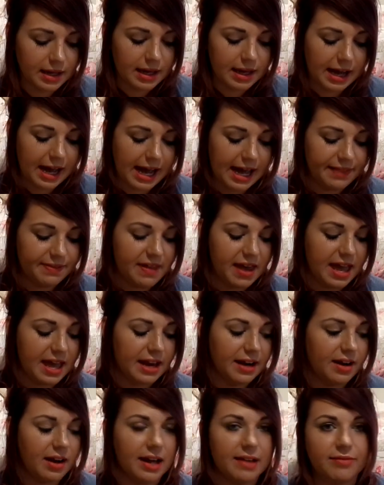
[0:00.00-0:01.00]
And then
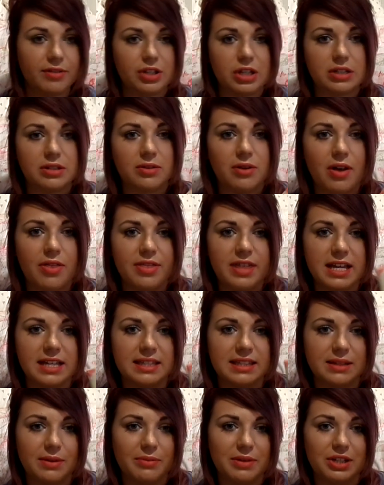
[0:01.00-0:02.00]
I've just got this,
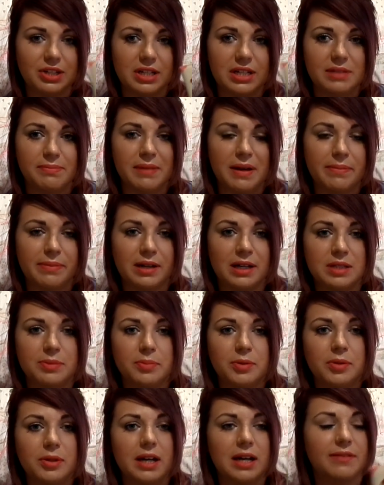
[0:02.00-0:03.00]
which is my
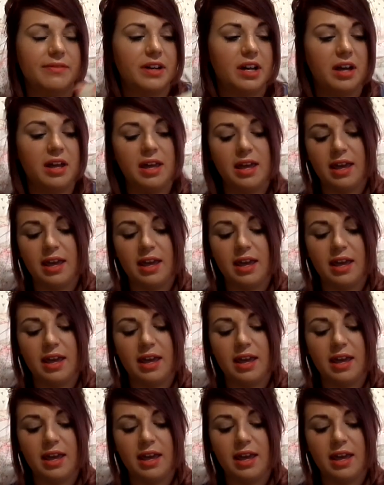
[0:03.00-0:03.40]
passport cover,